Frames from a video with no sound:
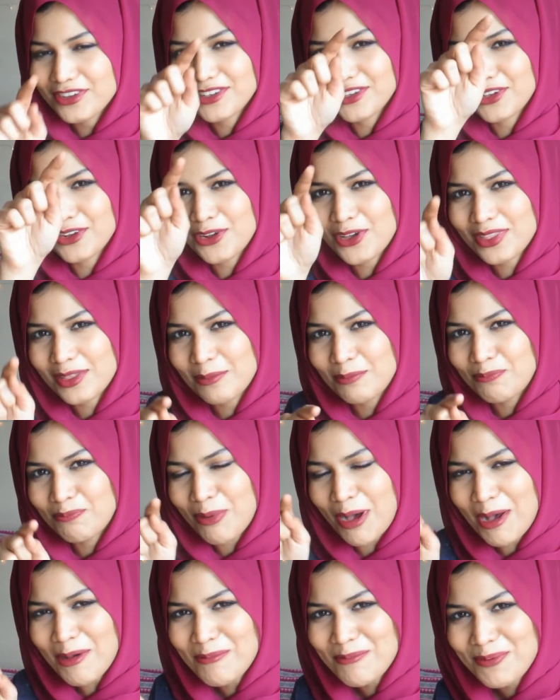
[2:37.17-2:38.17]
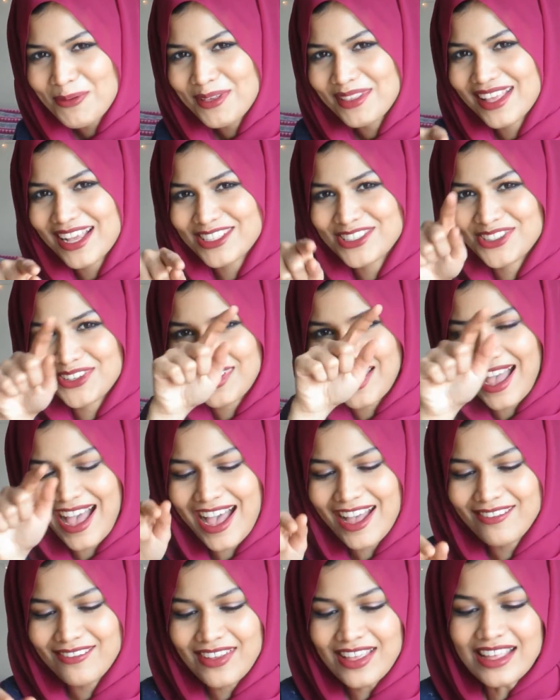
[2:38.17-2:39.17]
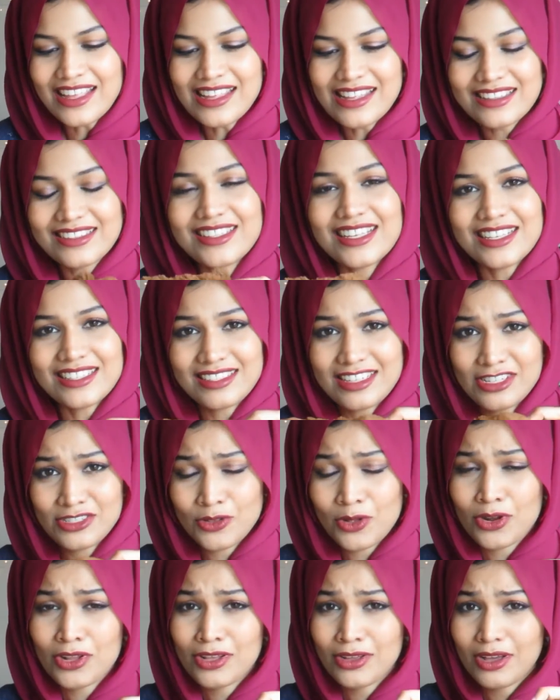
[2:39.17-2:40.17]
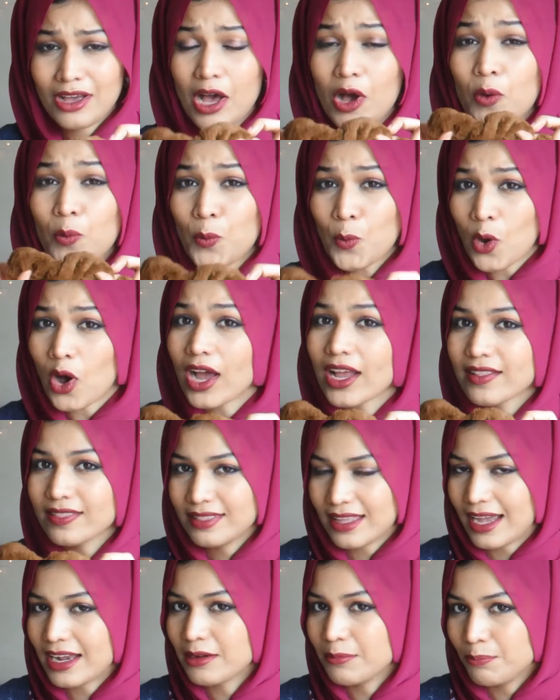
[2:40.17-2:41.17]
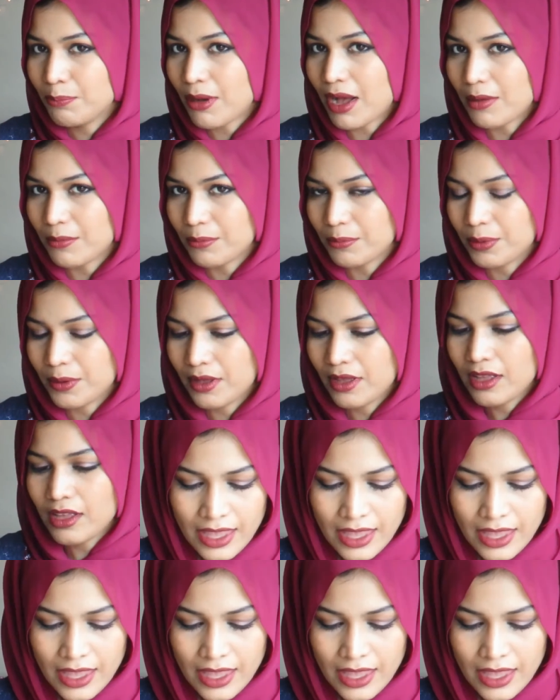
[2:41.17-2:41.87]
the bump that you have, this is gonna avoid that bump.